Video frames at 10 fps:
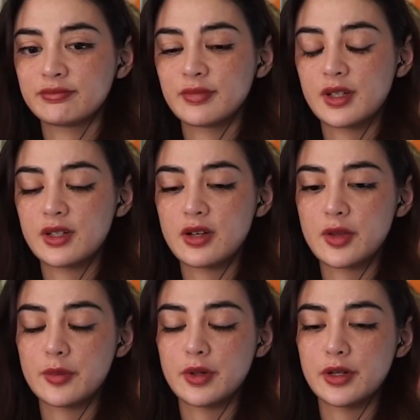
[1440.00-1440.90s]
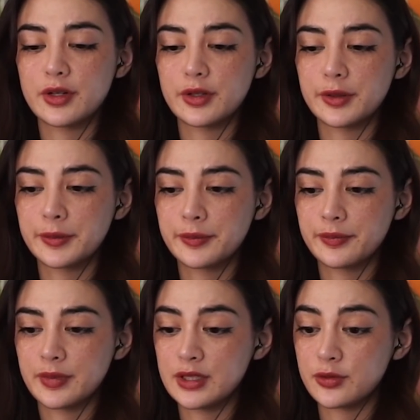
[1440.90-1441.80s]
Another murder.
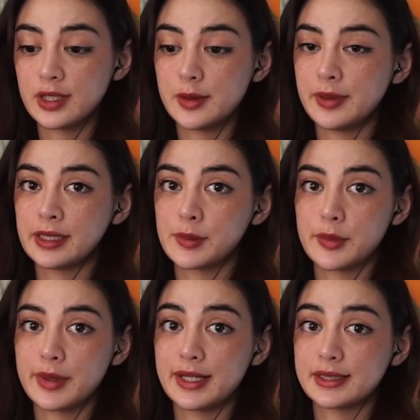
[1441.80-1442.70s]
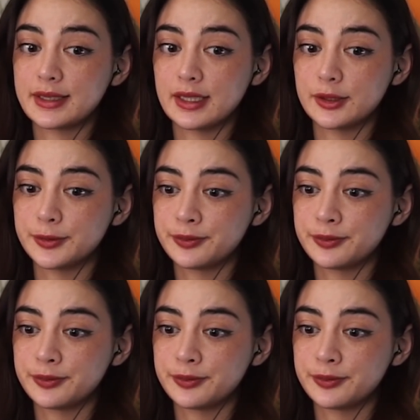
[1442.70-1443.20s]
He's really picking up the pace now.